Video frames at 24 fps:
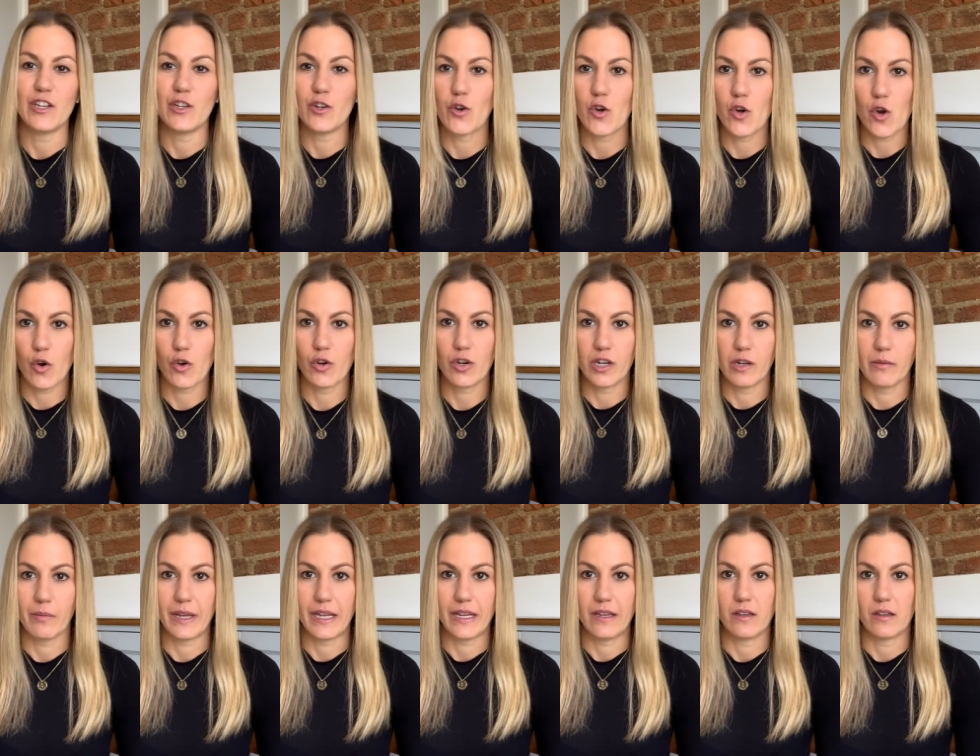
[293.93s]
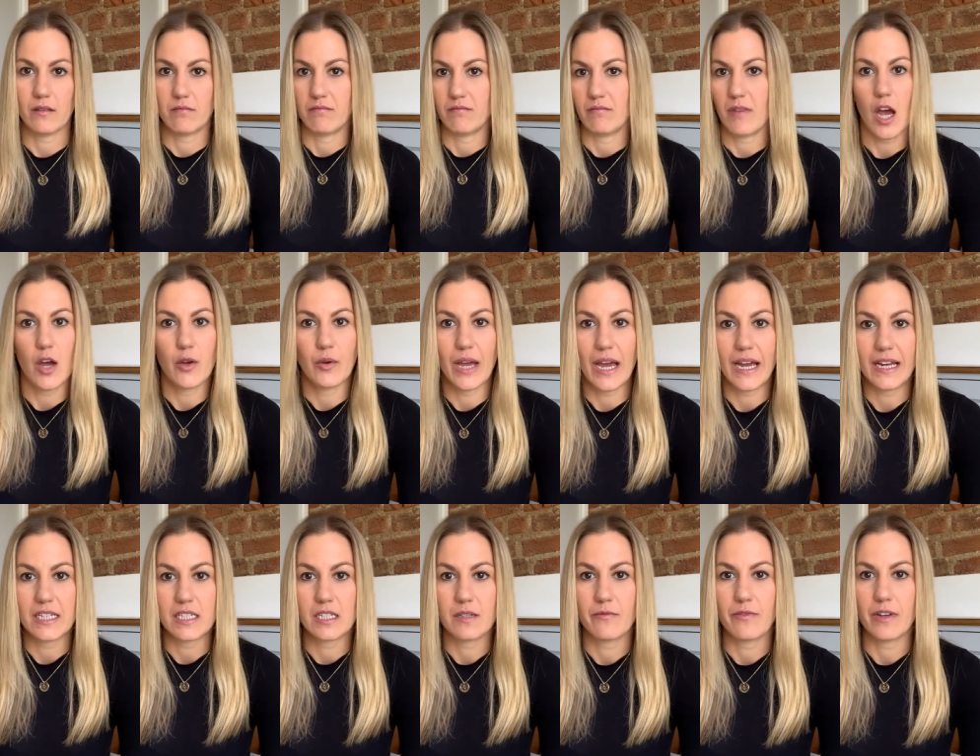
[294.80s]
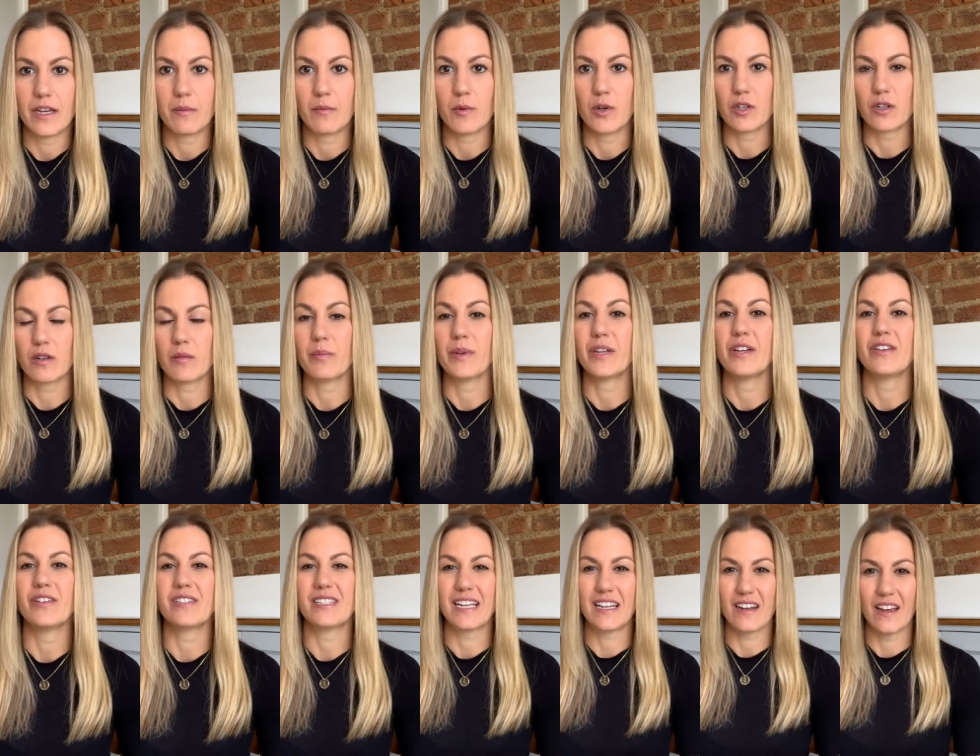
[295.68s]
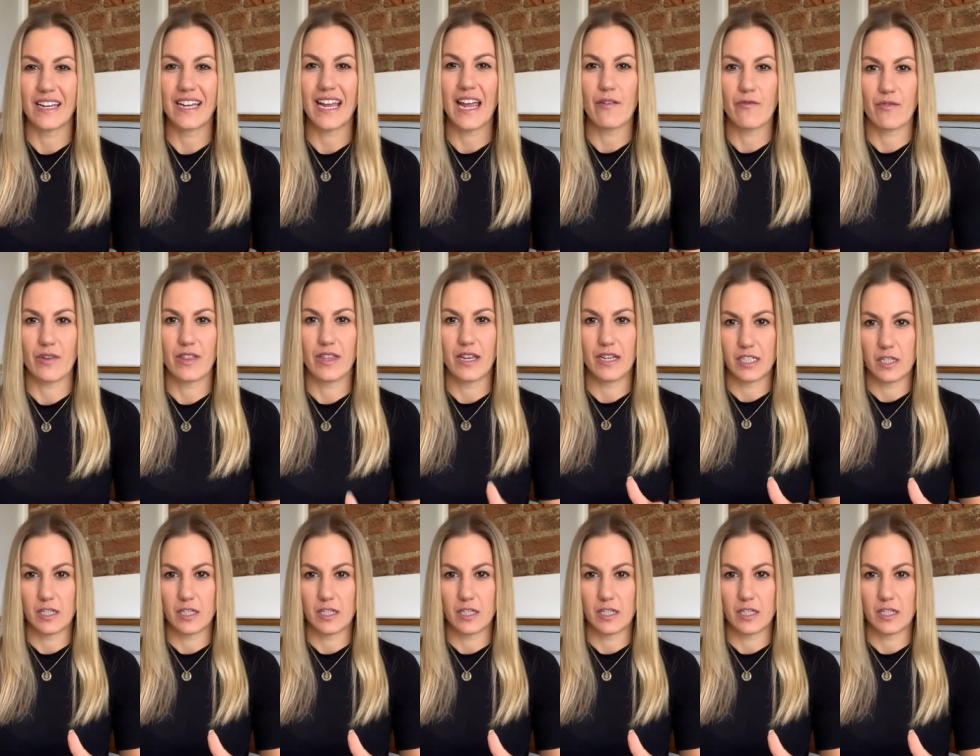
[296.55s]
you're not going to be okay to fit model because they like everything